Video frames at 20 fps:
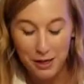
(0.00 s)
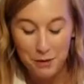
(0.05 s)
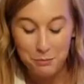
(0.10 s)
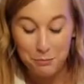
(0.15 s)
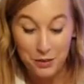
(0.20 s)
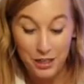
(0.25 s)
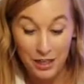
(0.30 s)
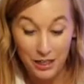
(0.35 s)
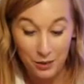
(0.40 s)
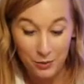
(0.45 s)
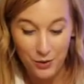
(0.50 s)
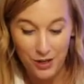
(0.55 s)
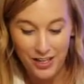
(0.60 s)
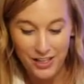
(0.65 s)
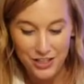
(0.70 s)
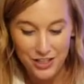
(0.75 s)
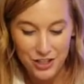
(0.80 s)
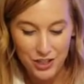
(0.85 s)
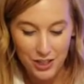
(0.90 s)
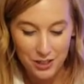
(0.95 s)
But anyway,
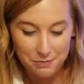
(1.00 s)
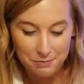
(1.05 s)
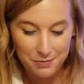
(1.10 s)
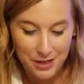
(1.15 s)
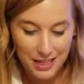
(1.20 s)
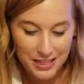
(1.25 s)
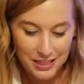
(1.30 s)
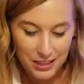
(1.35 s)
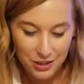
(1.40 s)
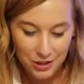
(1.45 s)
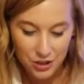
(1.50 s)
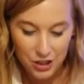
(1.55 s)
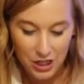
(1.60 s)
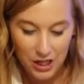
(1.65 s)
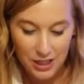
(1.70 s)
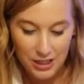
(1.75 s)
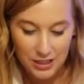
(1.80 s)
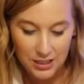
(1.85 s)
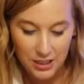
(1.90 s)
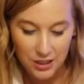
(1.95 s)
she messaged
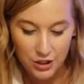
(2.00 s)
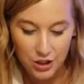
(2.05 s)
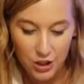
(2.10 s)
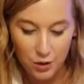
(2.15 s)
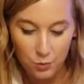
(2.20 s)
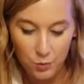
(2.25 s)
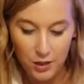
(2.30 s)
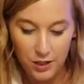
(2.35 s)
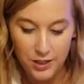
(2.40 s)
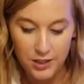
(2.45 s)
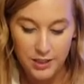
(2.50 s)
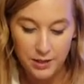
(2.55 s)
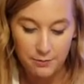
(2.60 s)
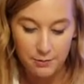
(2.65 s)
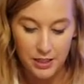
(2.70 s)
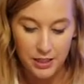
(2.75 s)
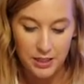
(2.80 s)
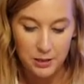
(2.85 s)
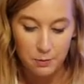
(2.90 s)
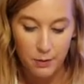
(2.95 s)
us and she wanted
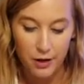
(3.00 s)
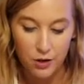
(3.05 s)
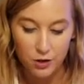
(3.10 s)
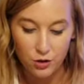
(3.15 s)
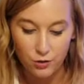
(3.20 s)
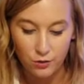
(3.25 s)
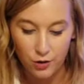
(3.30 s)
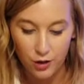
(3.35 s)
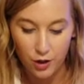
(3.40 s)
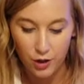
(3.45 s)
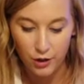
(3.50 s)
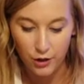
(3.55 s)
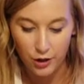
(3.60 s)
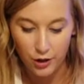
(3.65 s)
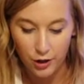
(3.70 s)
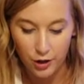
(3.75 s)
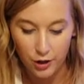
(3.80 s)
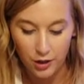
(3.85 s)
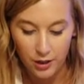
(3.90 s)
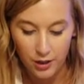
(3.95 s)
something special for her
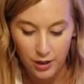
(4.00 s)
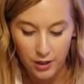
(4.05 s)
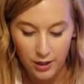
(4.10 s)
dog